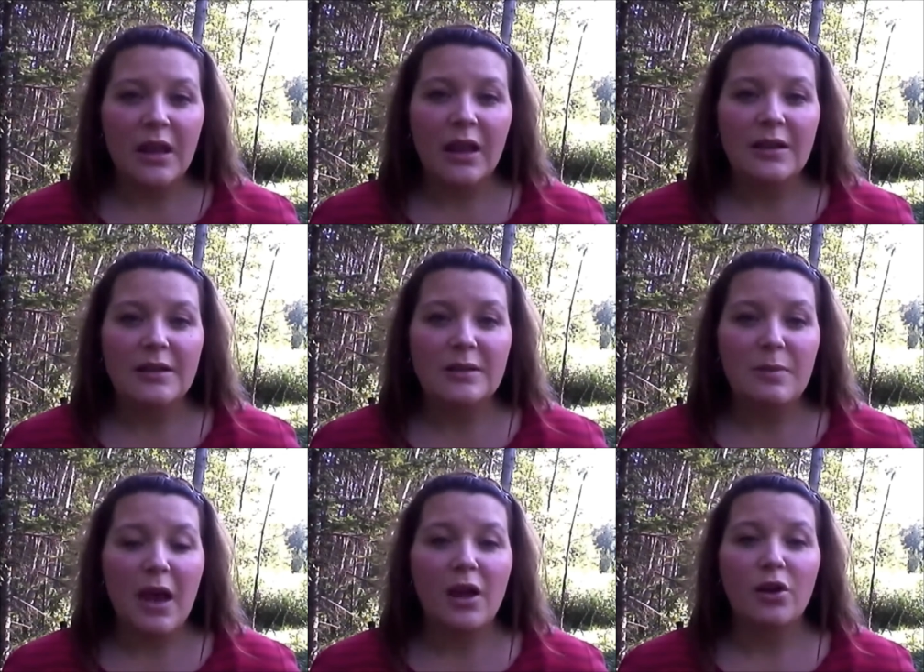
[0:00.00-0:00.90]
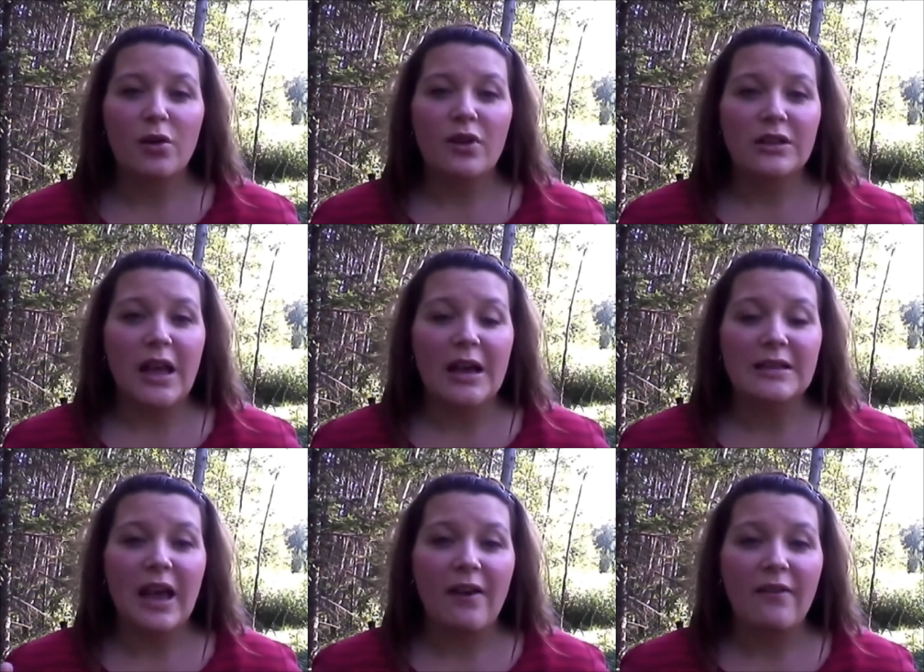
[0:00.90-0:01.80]
It is a matter of a
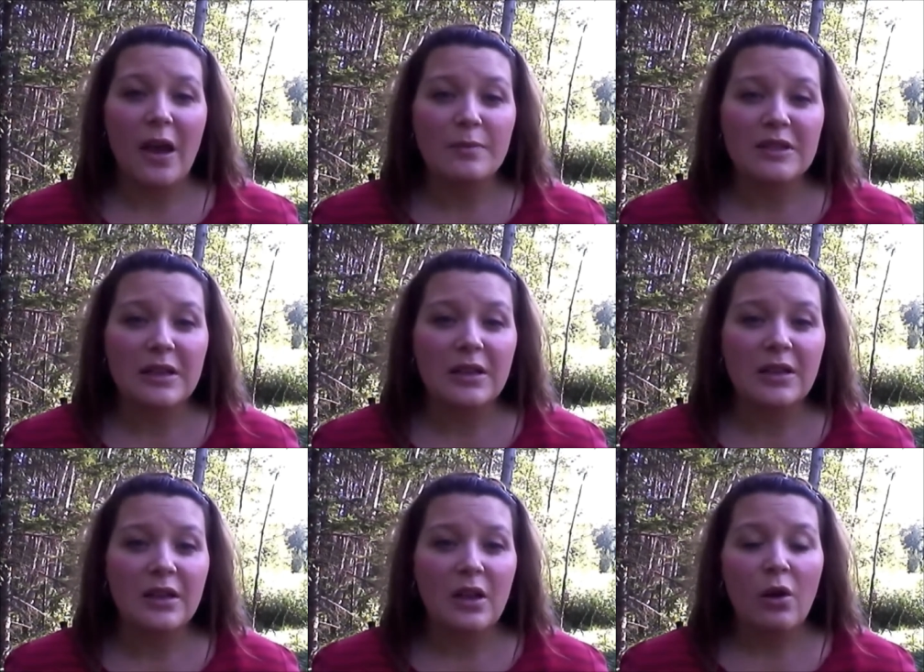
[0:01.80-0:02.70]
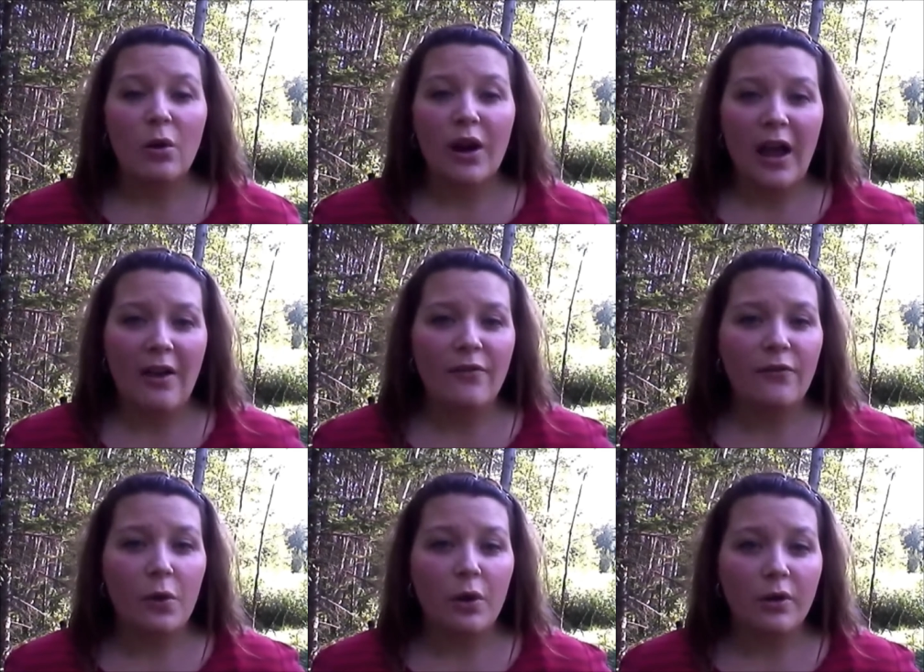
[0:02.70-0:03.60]
glass half empty or half
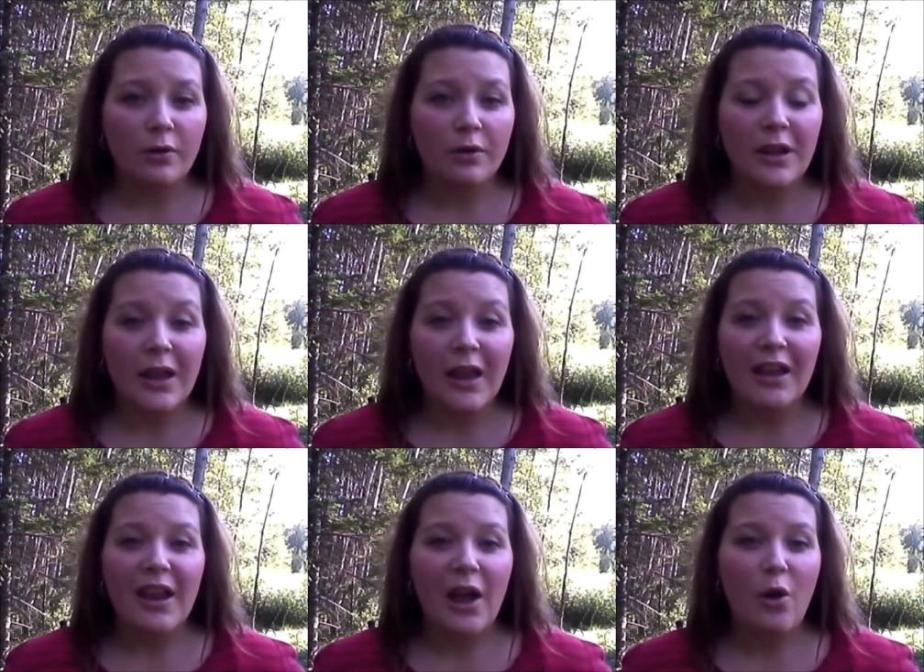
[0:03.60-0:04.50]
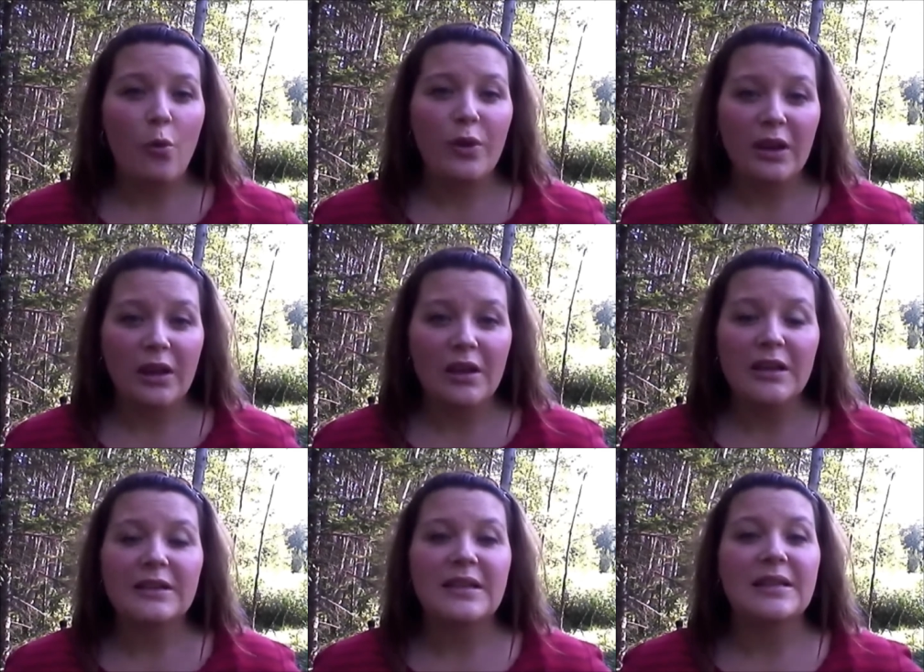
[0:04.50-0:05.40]
full, and how we
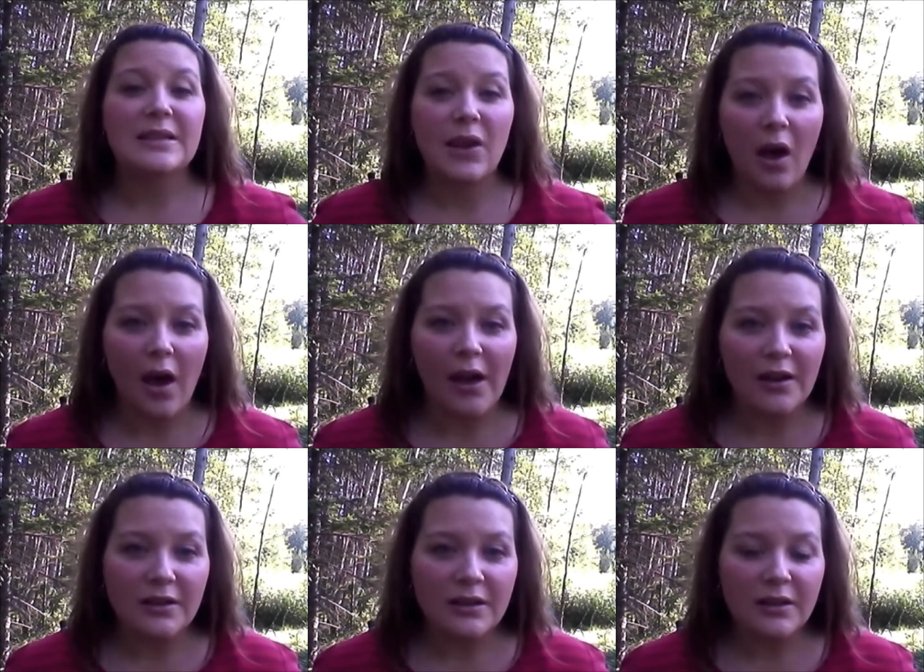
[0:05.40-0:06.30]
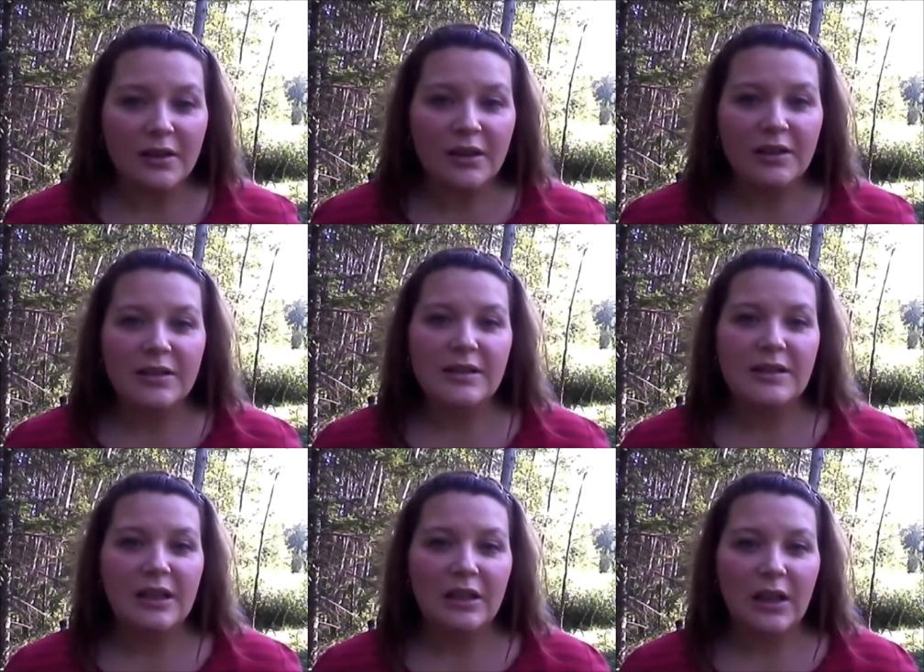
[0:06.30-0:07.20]
decide to
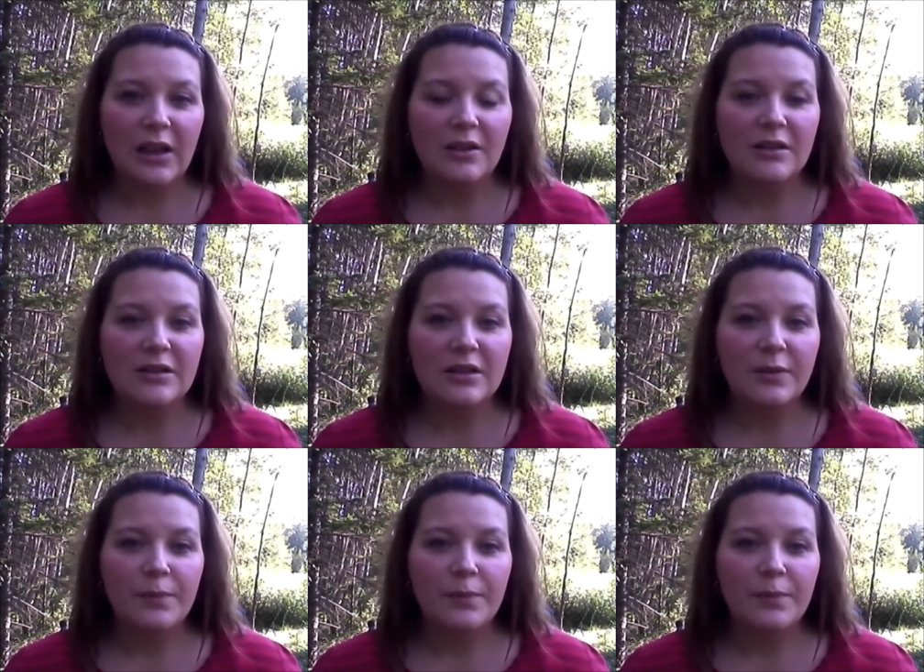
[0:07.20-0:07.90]
see things.